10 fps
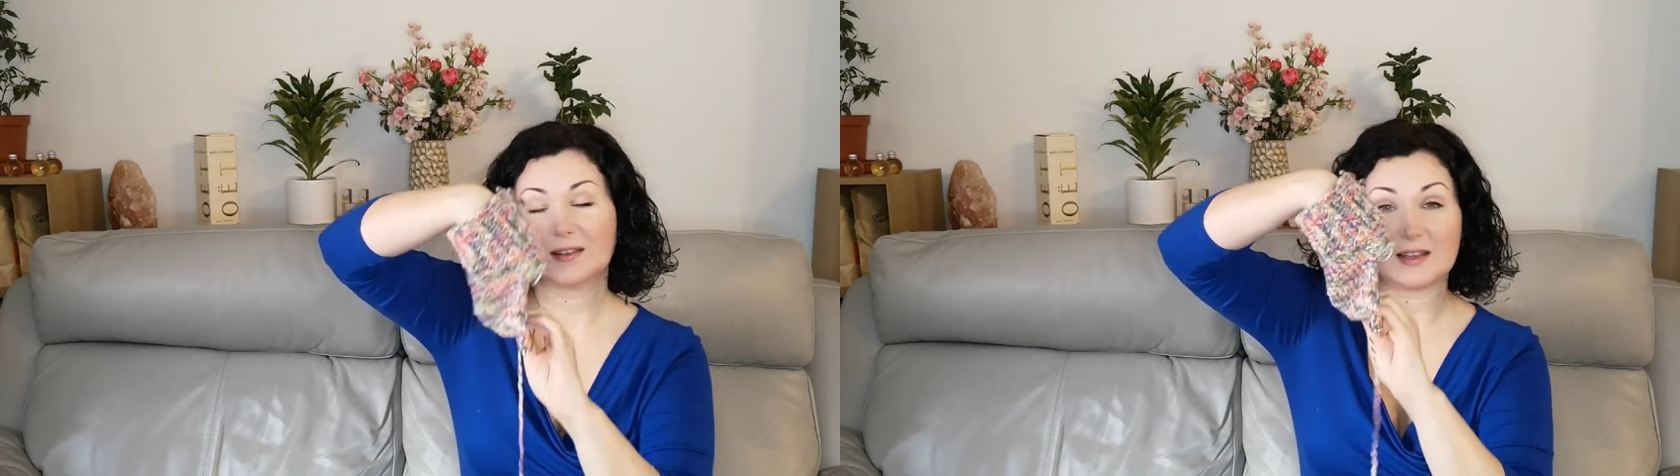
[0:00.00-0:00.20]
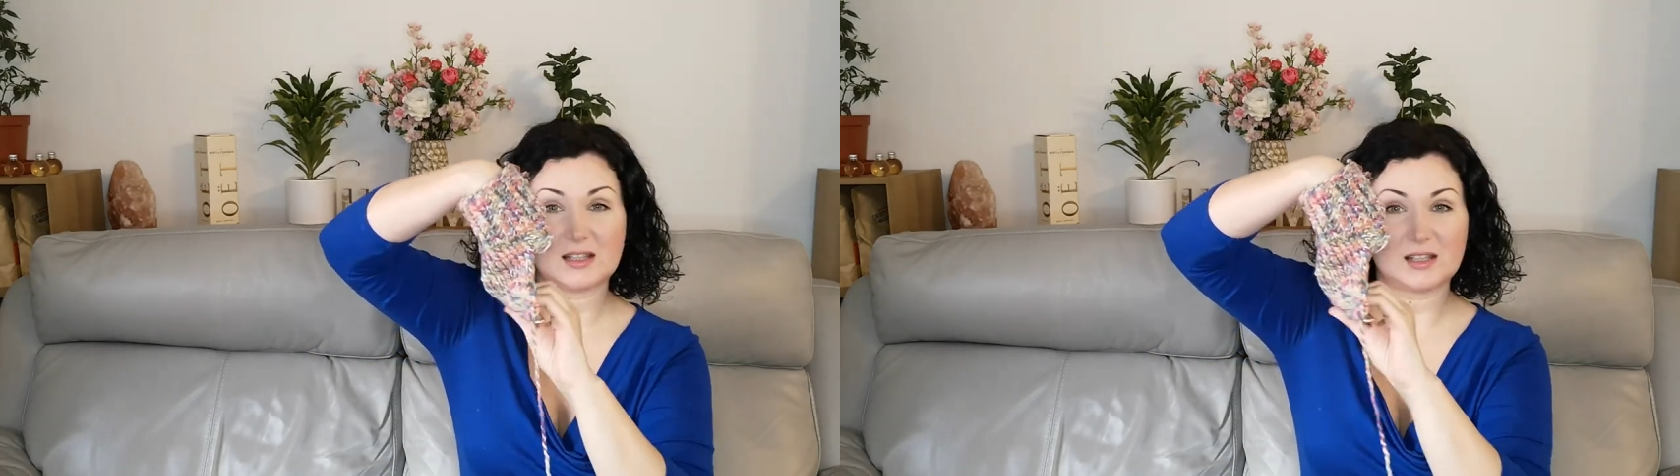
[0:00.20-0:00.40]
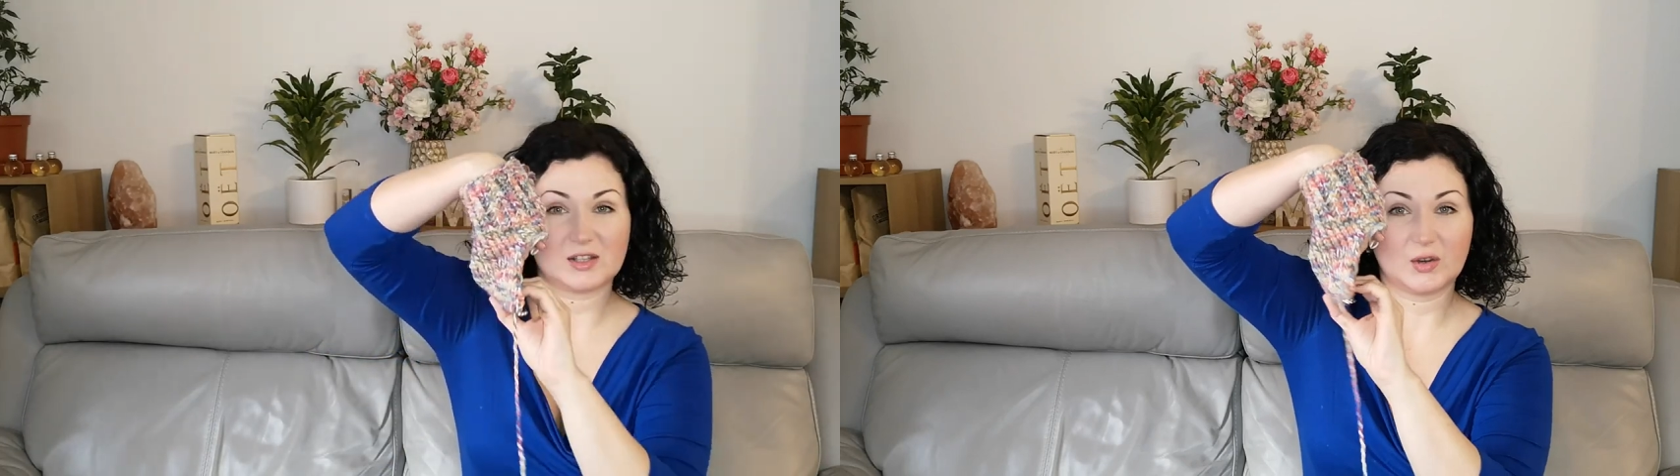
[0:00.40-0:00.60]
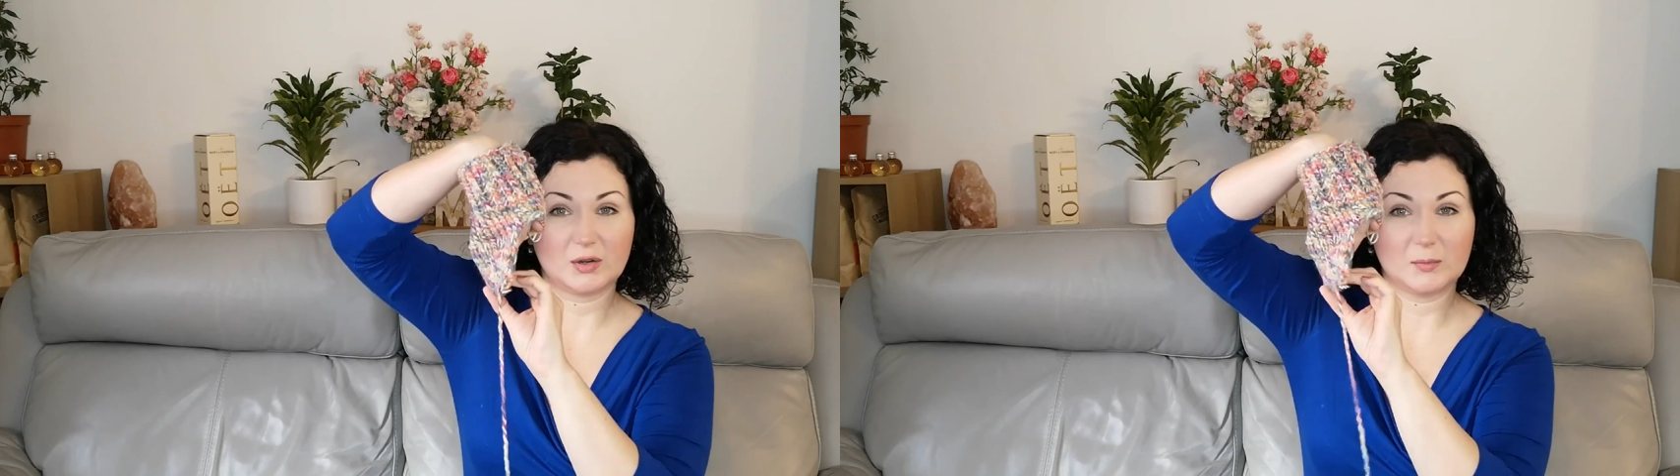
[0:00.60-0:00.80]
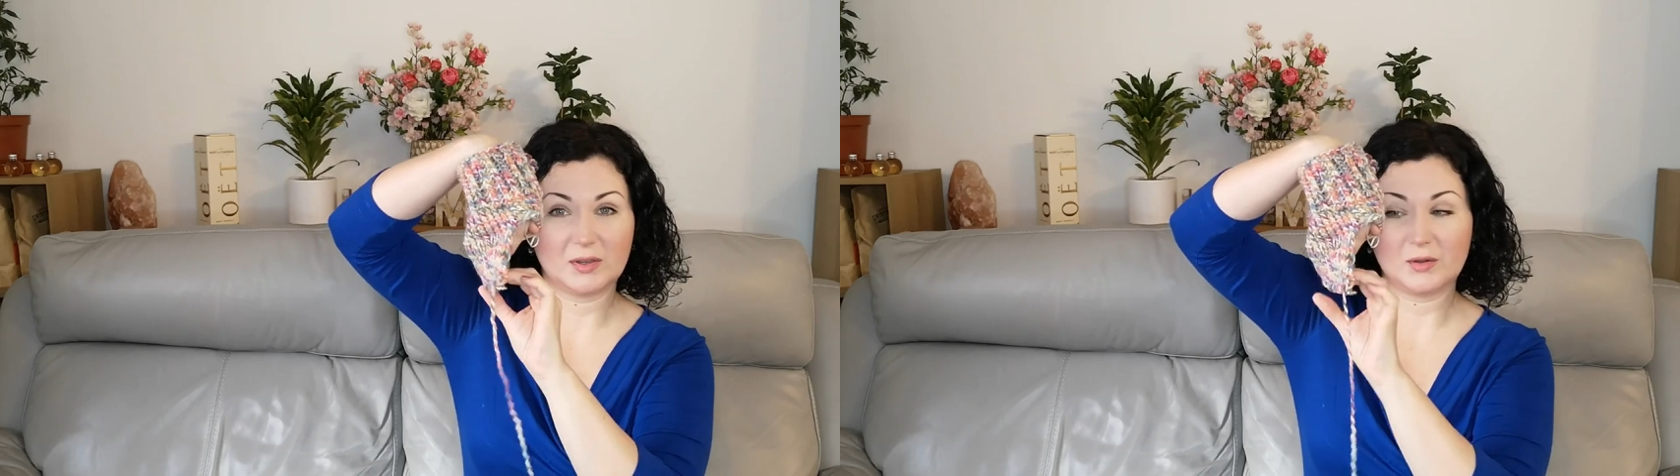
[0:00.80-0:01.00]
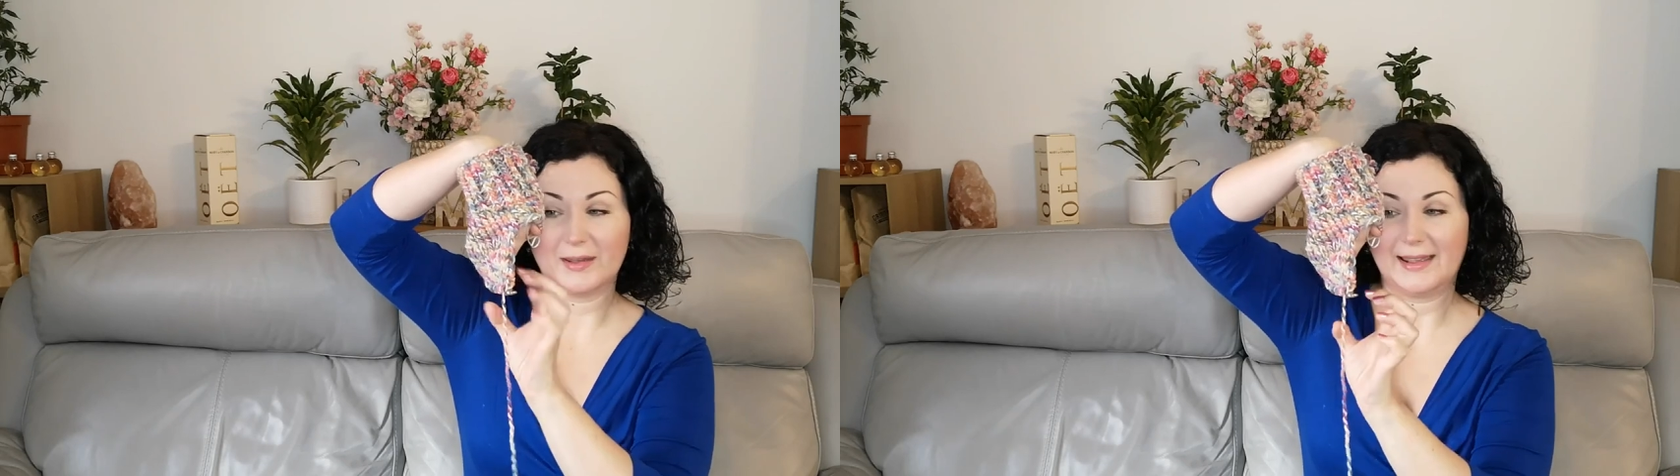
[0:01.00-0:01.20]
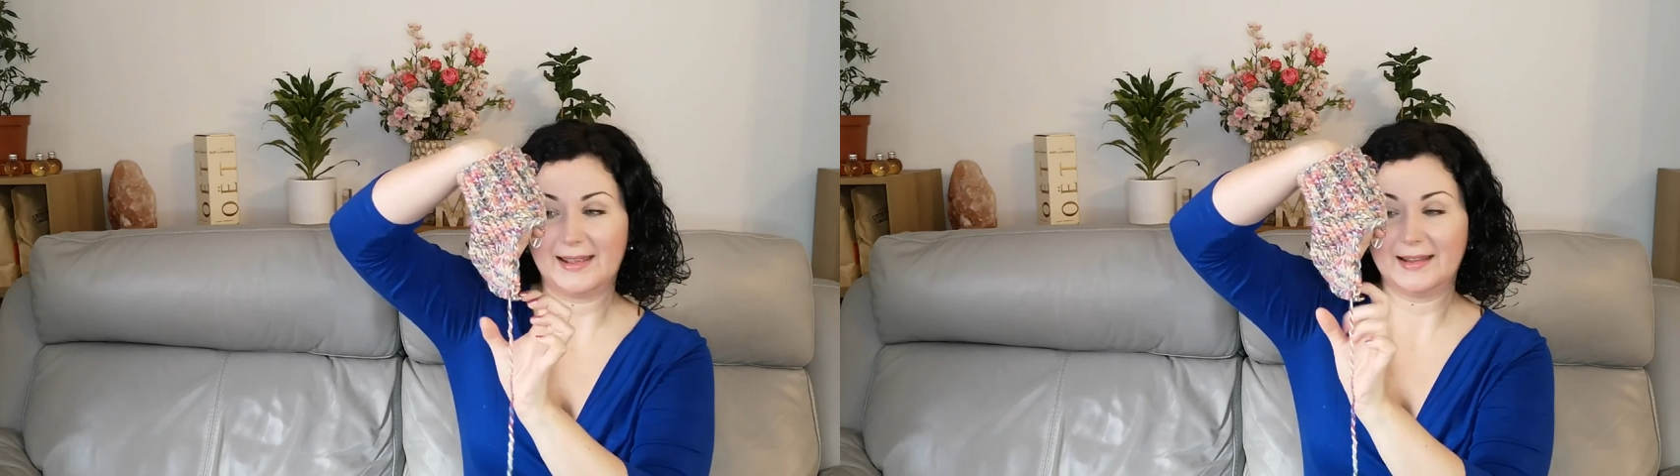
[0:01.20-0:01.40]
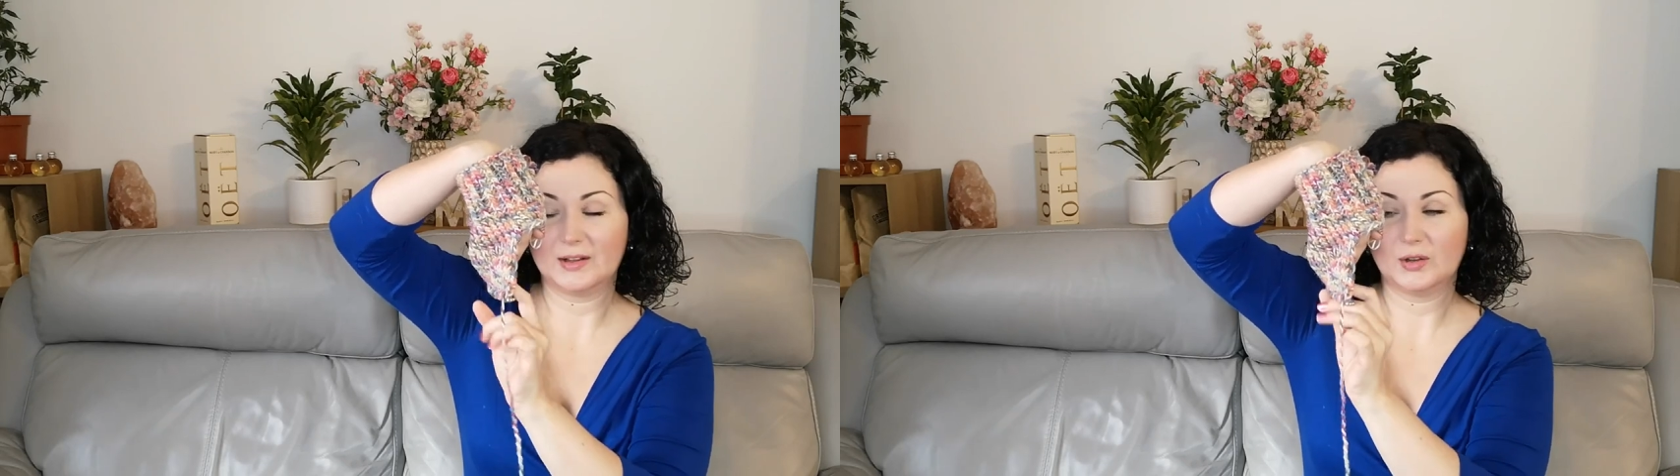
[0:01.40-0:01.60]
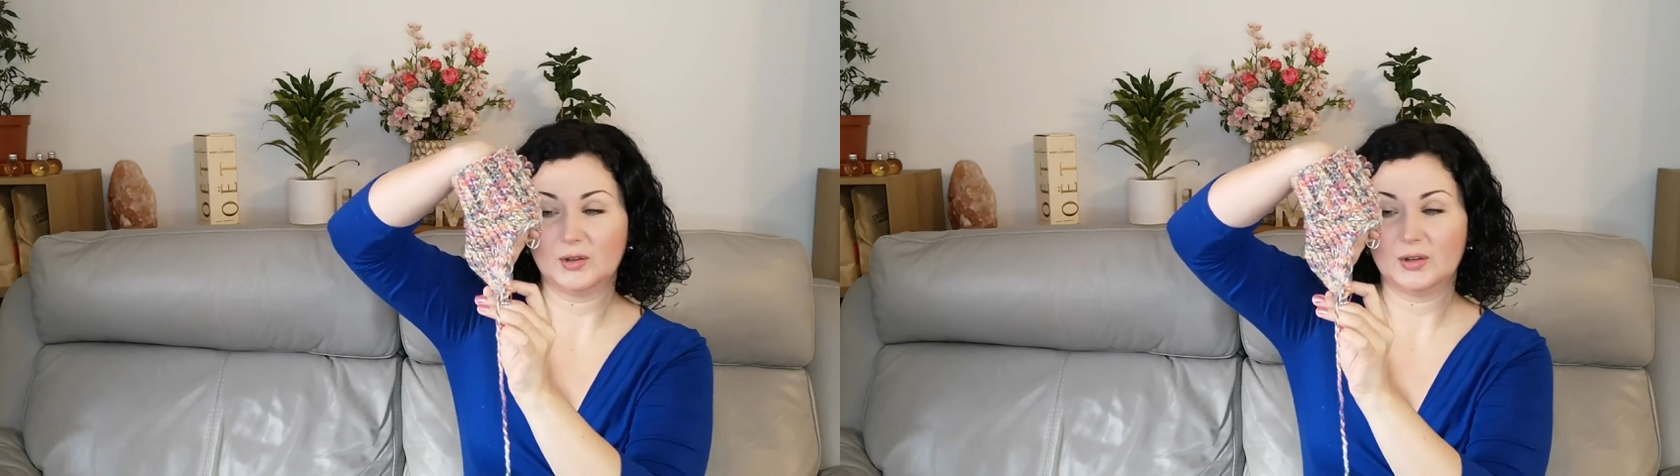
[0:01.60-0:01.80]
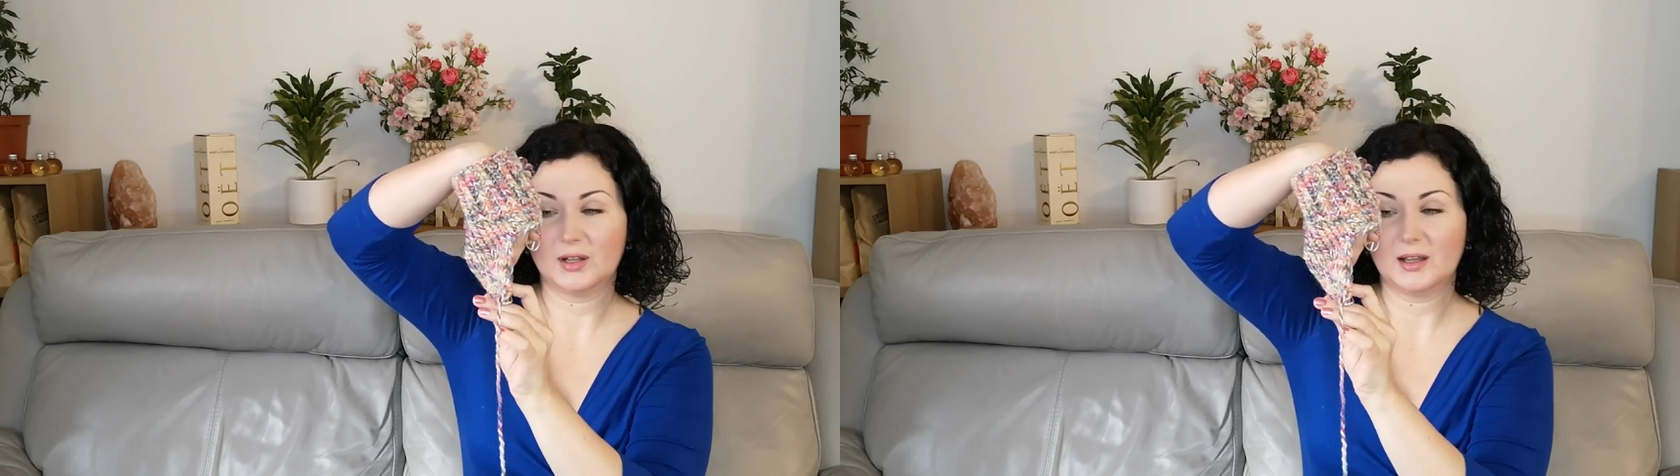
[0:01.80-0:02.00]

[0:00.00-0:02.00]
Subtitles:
this is going to be your heel,